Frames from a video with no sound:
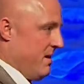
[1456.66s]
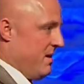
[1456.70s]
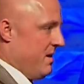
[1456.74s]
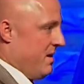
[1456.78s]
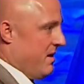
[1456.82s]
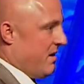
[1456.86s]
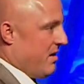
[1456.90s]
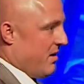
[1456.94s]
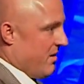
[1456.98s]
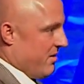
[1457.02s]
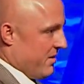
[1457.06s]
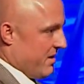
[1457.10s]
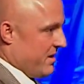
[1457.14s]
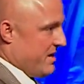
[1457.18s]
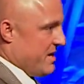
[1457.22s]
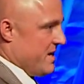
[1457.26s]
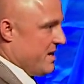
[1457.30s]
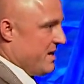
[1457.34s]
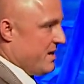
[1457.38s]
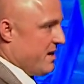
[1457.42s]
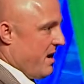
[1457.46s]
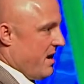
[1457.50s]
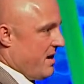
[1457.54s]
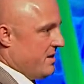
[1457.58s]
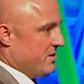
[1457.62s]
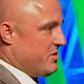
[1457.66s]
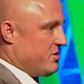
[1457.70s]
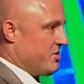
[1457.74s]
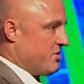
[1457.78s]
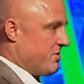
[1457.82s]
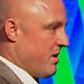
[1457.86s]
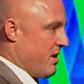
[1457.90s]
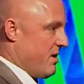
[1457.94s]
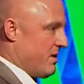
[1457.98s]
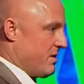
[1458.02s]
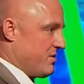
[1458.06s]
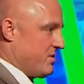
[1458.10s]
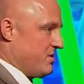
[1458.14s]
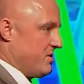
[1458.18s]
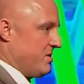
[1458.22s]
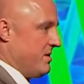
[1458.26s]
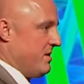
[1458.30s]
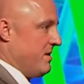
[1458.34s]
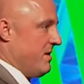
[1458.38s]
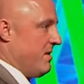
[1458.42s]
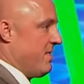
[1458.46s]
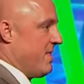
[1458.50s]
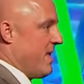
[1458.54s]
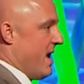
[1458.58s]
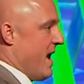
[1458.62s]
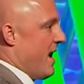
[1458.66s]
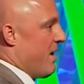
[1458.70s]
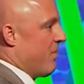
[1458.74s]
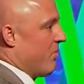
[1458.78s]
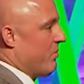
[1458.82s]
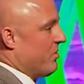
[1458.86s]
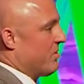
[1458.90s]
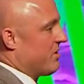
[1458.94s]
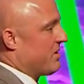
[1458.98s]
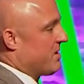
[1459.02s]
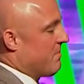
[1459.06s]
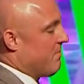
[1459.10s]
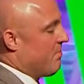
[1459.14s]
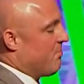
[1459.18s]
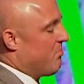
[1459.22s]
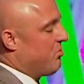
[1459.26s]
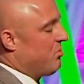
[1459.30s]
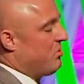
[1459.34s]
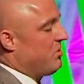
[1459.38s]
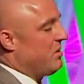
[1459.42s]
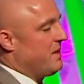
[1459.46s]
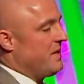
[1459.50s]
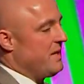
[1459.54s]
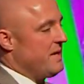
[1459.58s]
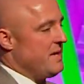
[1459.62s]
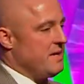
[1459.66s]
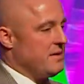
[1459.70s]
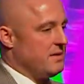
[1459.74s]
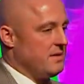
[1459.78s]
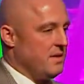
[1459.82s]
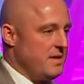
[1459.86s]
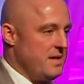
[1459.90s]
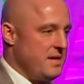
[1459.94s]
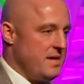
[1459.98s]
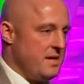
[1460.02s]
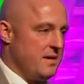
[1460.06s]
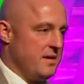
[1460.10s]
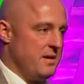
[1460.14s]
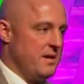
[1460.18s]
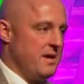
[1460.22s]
are the key constructs that would completely